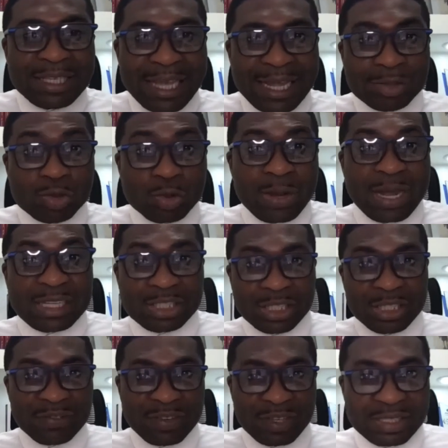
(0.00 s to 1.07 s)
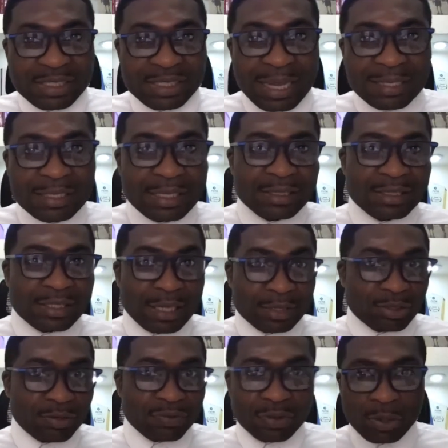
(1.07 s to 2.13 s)
get to achieve a certain
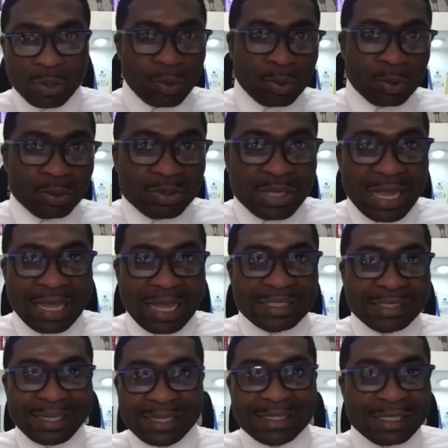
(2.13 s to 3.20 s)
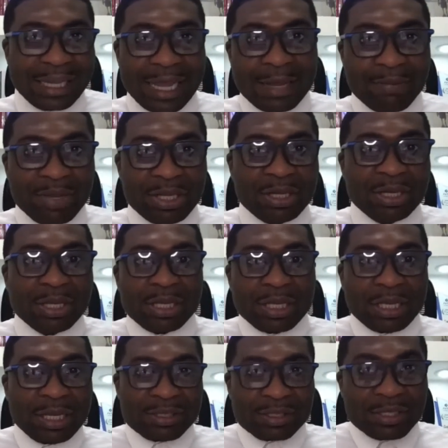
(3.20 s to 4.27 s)
set of goals and yet timing
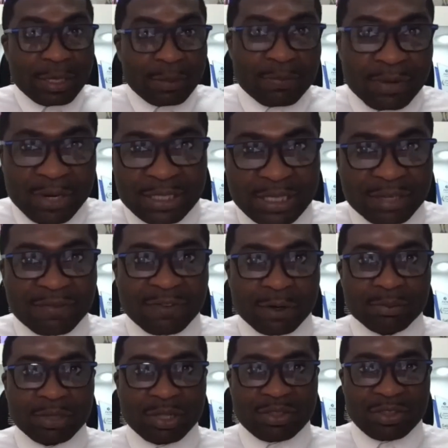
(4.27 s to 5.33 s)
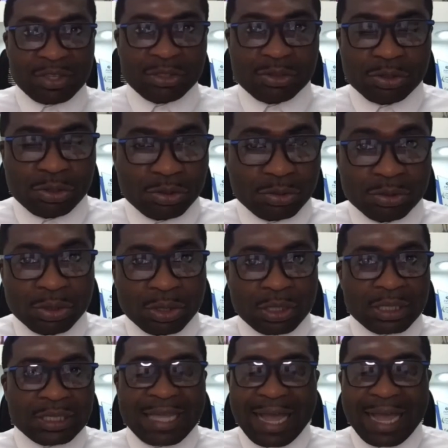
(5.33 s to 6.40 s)
is separated from the things you do?
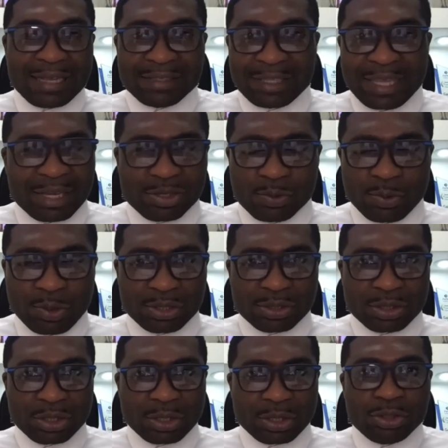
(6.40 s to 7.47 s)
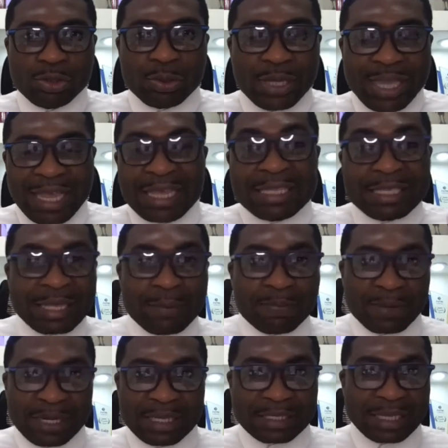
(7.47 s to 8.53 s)
Guys, guess what? You can't
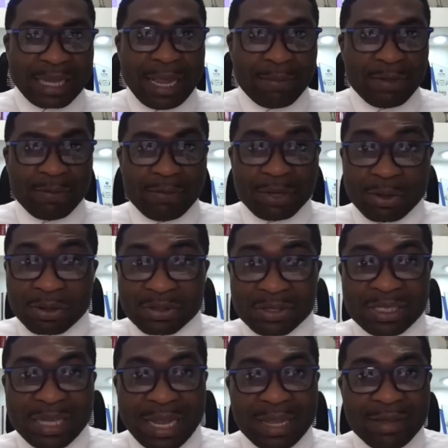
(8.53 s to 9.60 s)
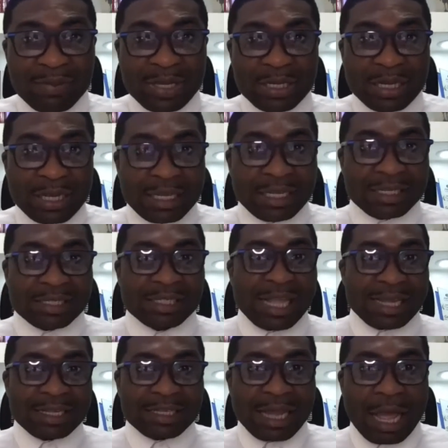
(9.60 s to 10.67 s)
separate timing, because timing is
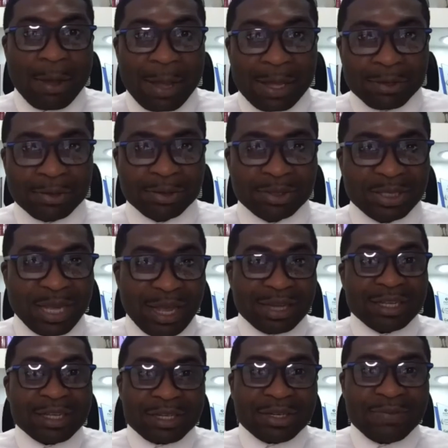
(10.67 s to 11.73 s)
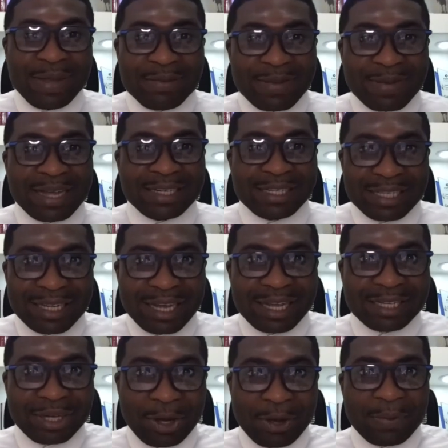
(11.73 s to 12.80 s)
like our good God. Remember, the
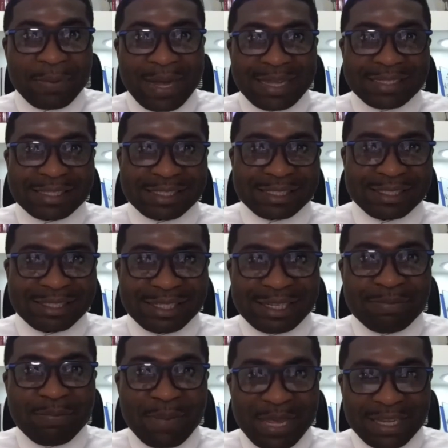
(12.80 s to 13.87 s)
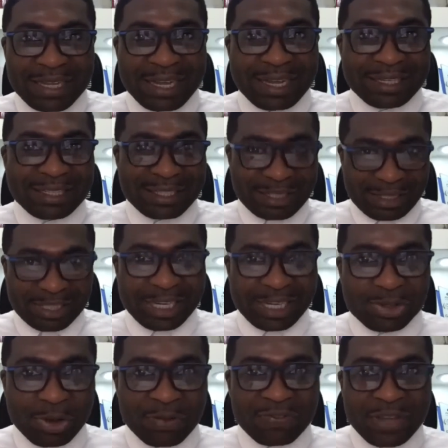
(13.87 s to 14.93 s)
God Almighty, the maker, the
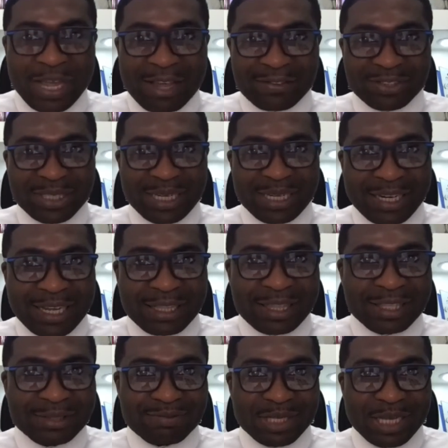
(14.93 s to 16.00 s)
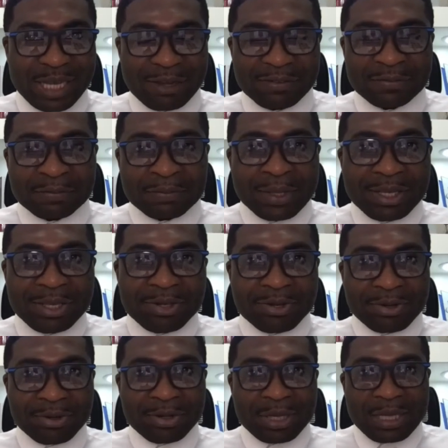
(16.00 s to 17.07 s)
creator of heaven and earth himself,
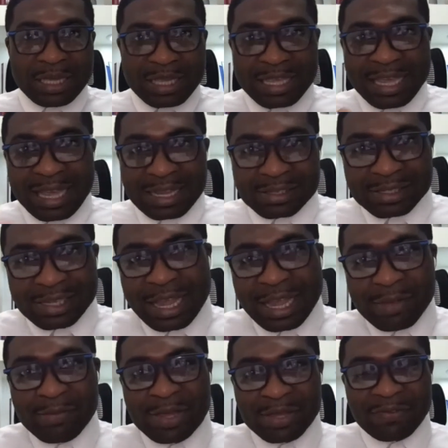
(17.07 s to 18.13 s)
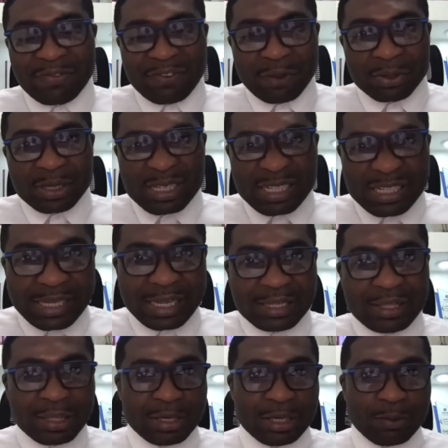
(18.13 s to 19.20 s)
he has timing for
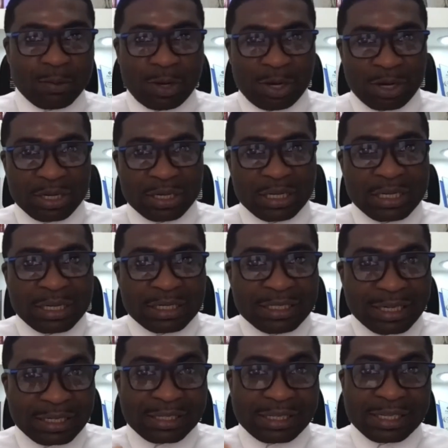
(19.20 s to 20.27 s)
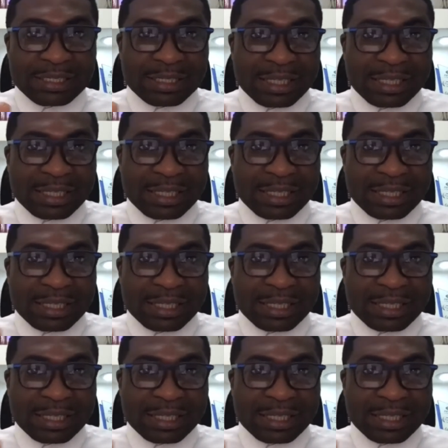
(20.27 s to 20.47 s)
creating the world. There is a